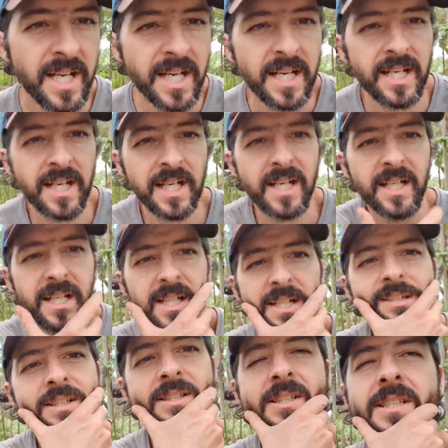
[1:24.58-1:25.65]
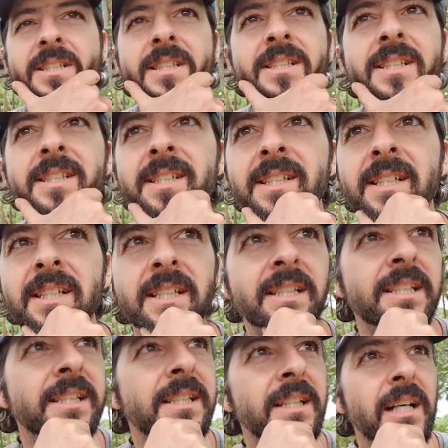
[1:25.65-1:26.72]
about
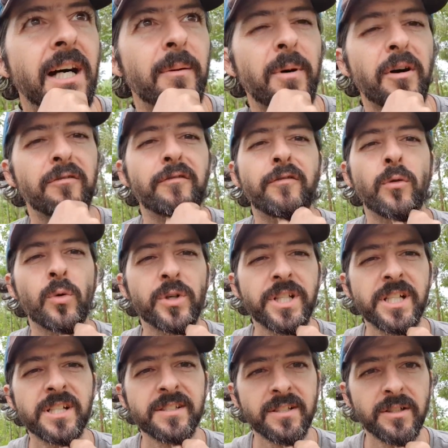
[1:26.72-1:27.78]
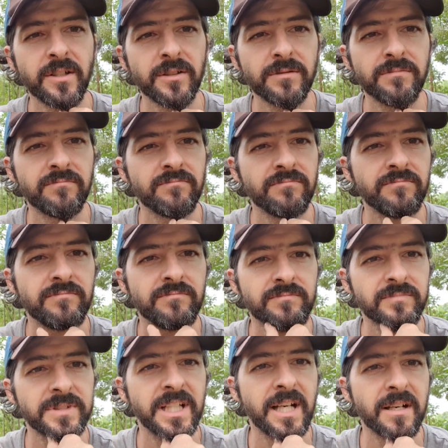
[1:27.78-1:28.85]
4 years ago.
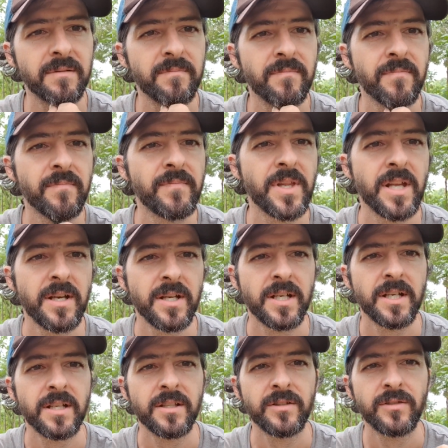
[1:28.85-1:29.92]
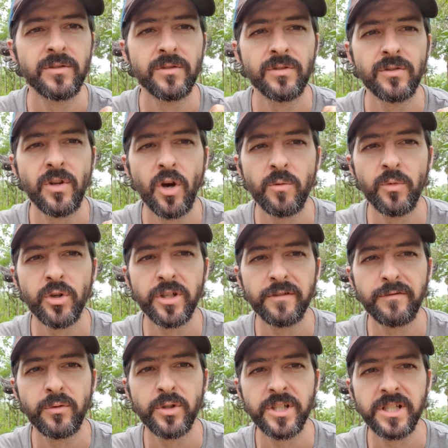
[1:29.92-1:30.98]
Yeah, no more than
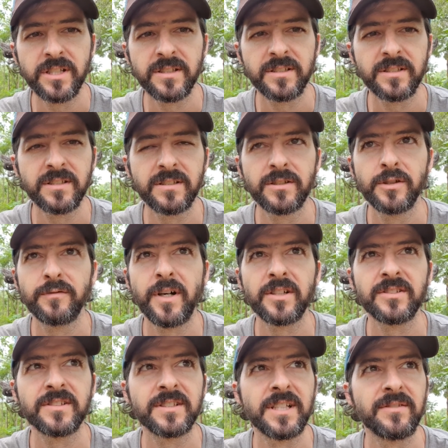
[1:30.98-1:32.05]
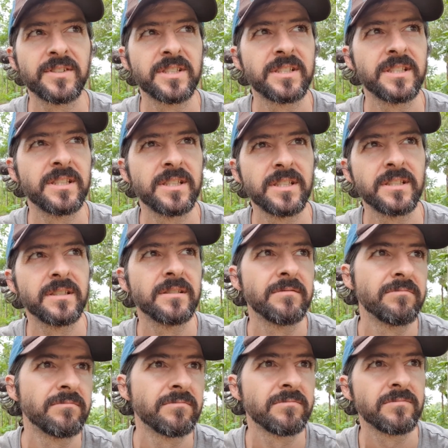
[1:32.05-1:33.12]
4 years, 2017.
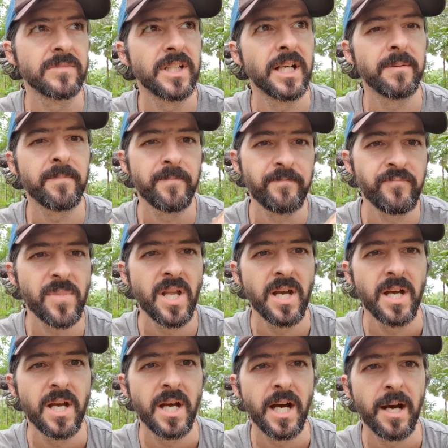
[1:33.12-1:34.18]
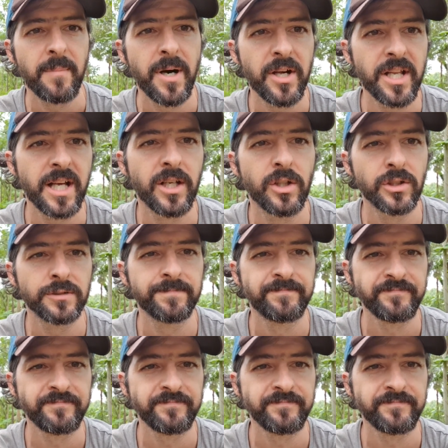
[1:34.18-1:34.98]
Yep, about that long.